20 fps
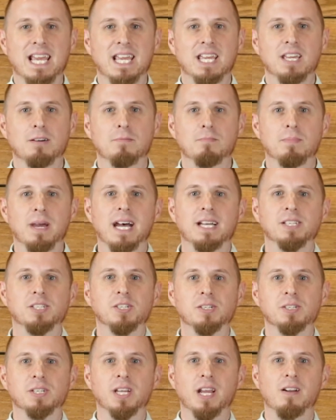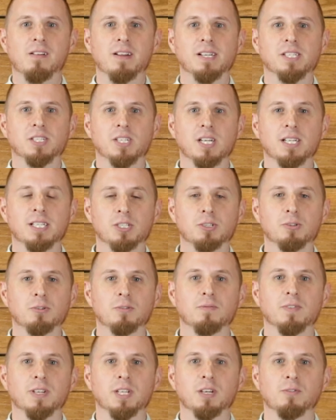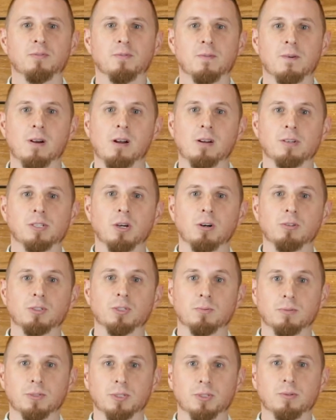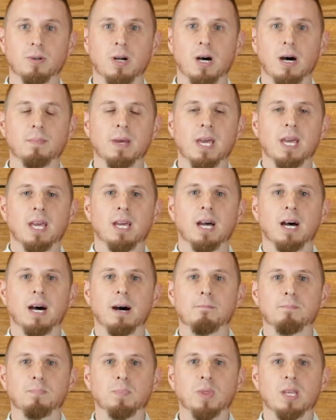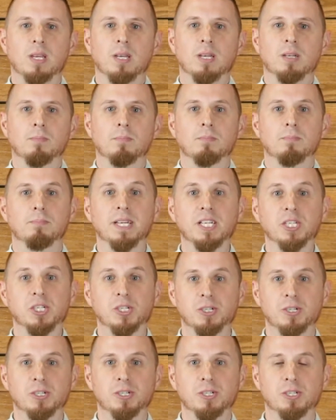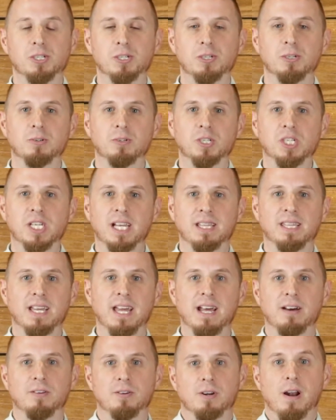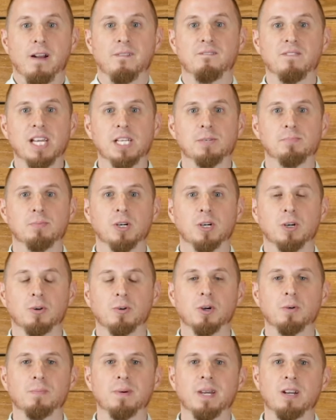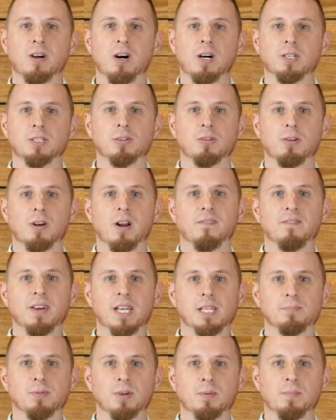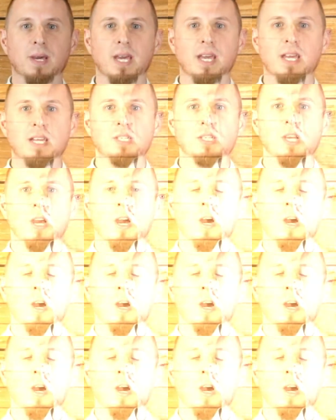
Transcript: a.m., Pastor Terry's Sunday school video for our adults will drop. Be sure to check that out on our Facebook group and also on our Facebook page.